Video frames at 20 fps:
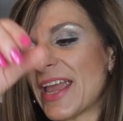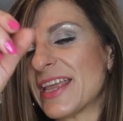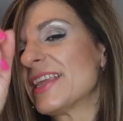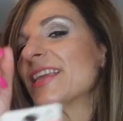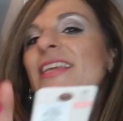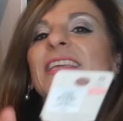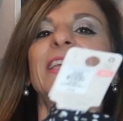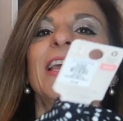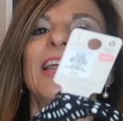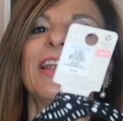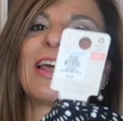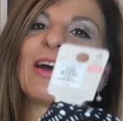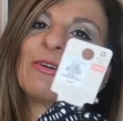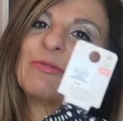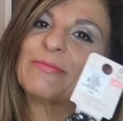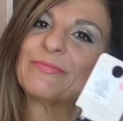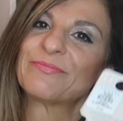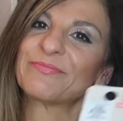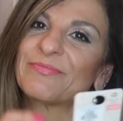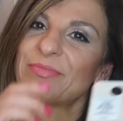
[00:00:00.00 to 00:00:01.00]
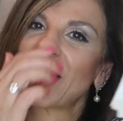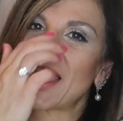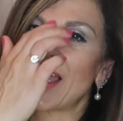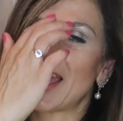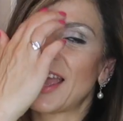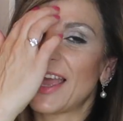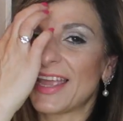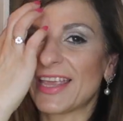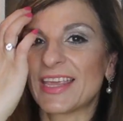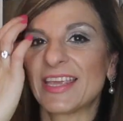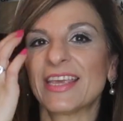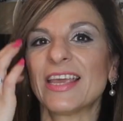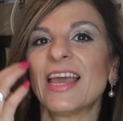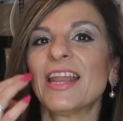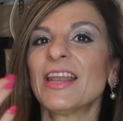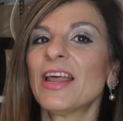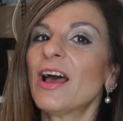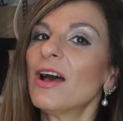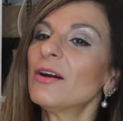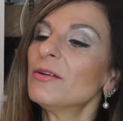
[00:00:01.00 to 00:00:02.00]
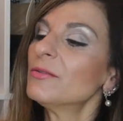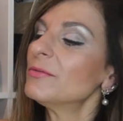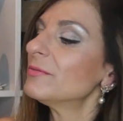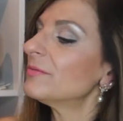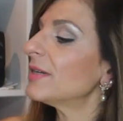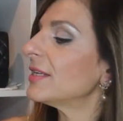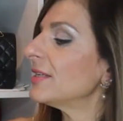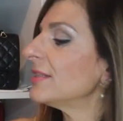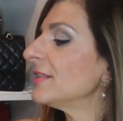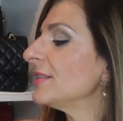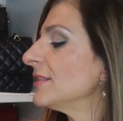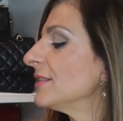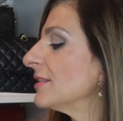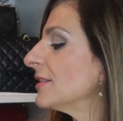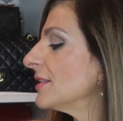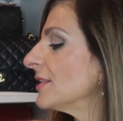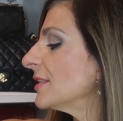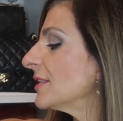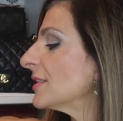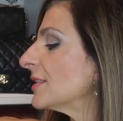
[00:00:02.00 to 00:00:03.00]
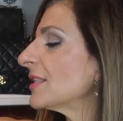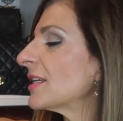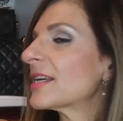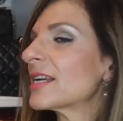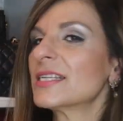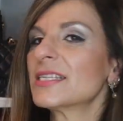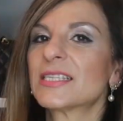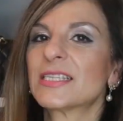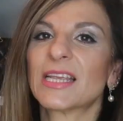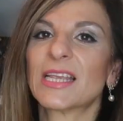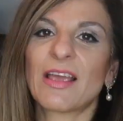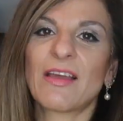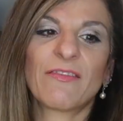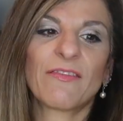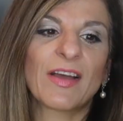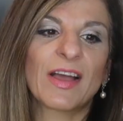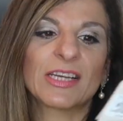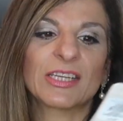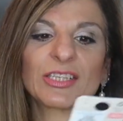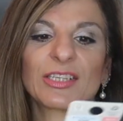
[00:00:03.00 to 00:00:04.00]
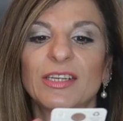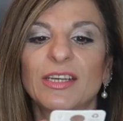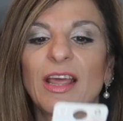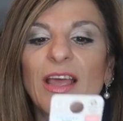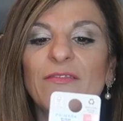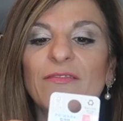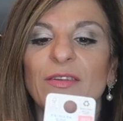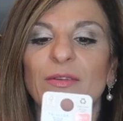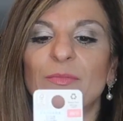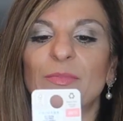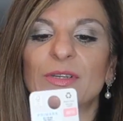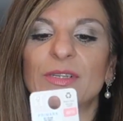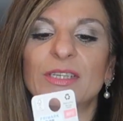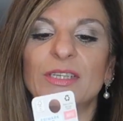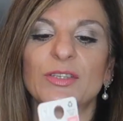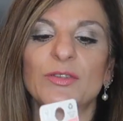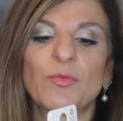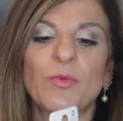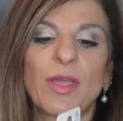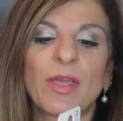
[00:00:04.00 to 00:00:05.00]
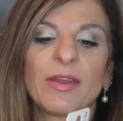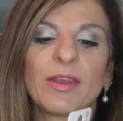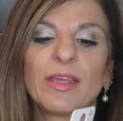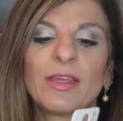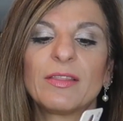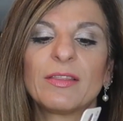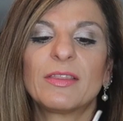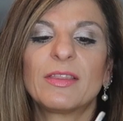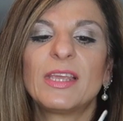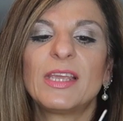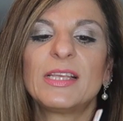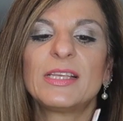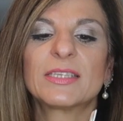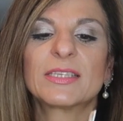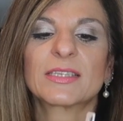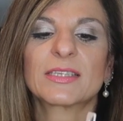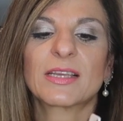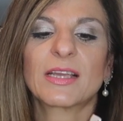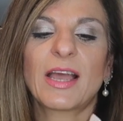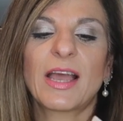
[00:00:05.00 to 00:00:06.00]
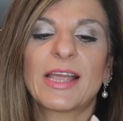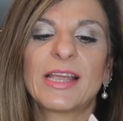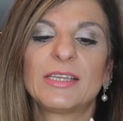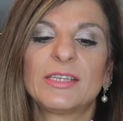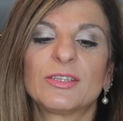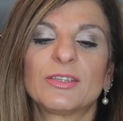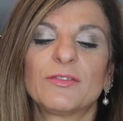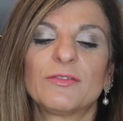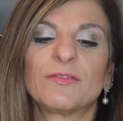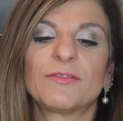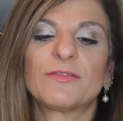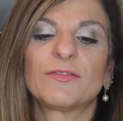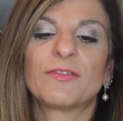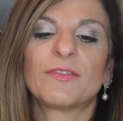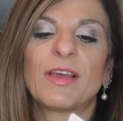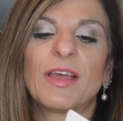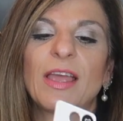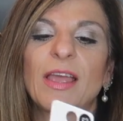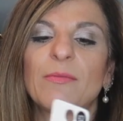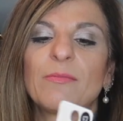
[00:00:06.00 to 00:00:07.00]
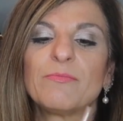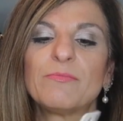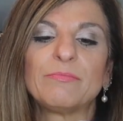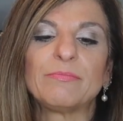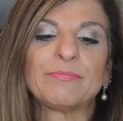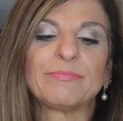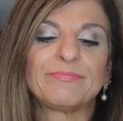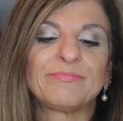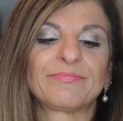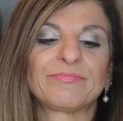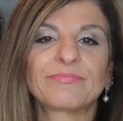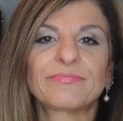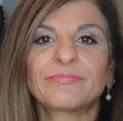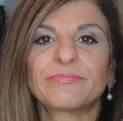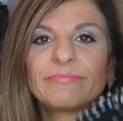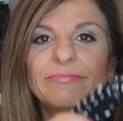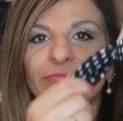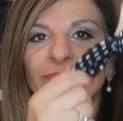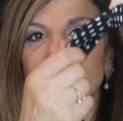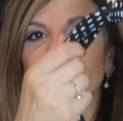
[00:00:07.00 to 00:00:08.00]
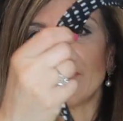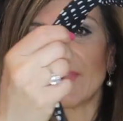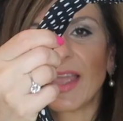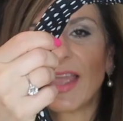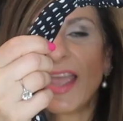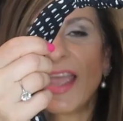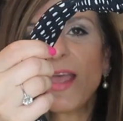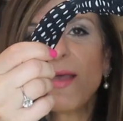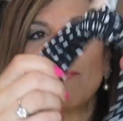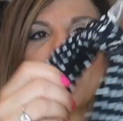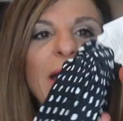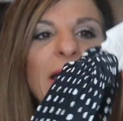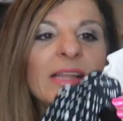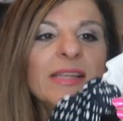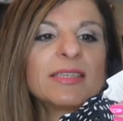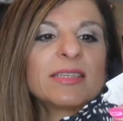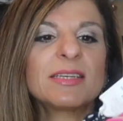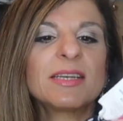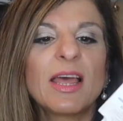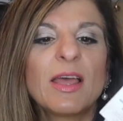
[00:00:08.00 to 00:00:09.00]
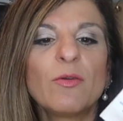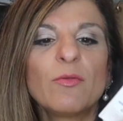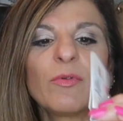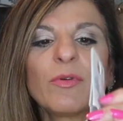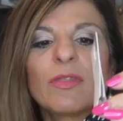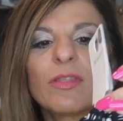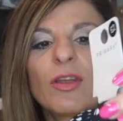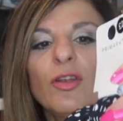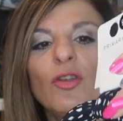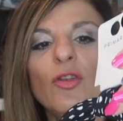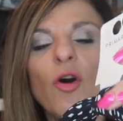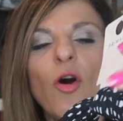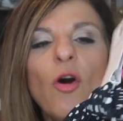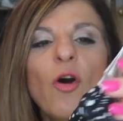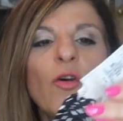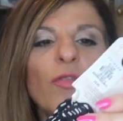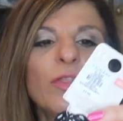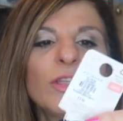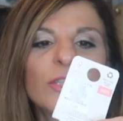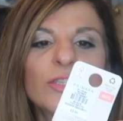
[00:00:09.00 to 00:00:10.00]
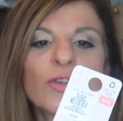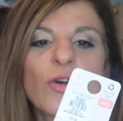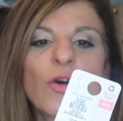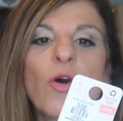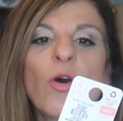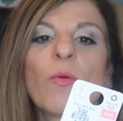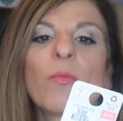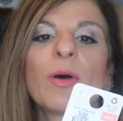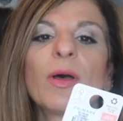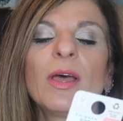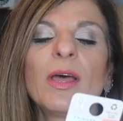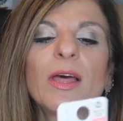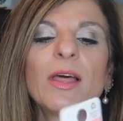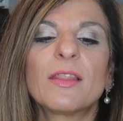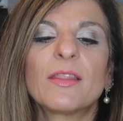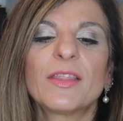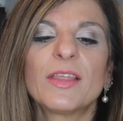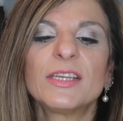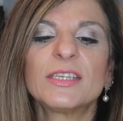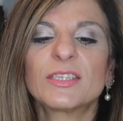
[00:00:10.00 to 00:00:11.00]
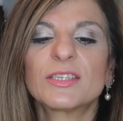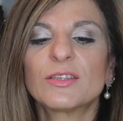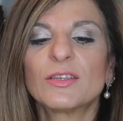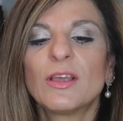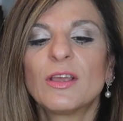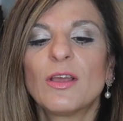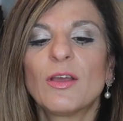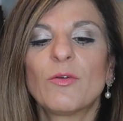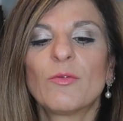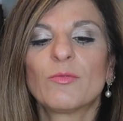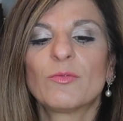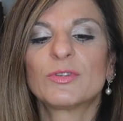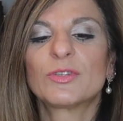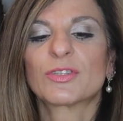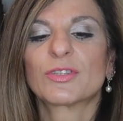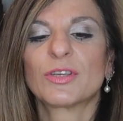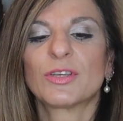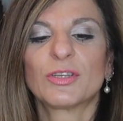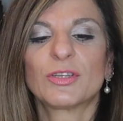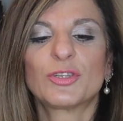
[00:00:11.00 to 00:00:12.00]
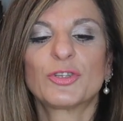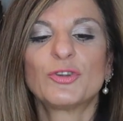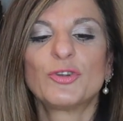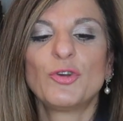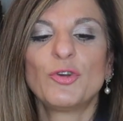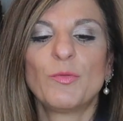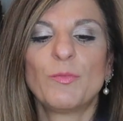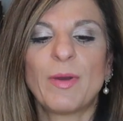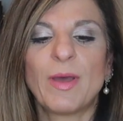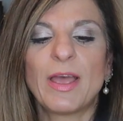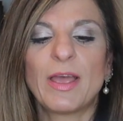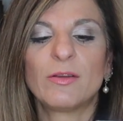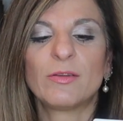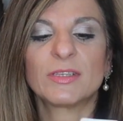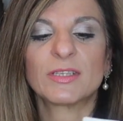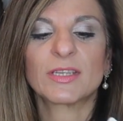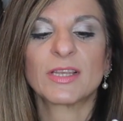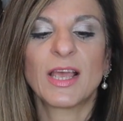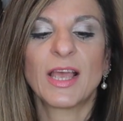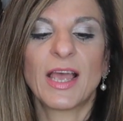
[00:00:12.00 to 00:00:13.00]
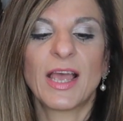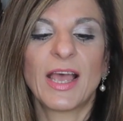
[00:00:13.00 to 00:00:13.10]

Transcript: you know, when you're into your fashion, everybody's wearing these kind of hairbands now with the knot on the top. This was £2,